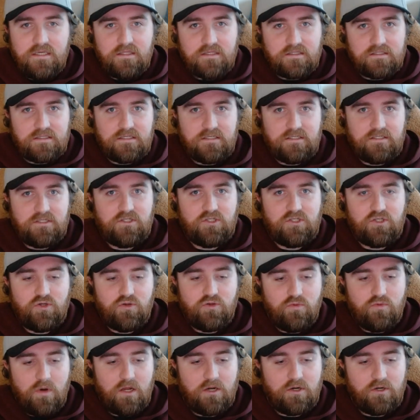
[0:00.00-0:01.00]
This is
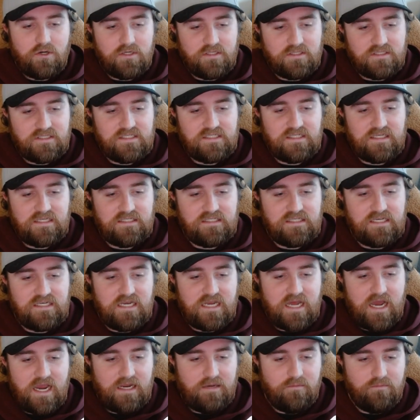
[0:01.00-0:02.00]

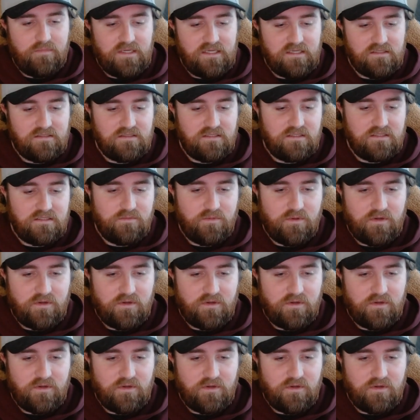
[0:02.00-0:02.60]
269 pieces,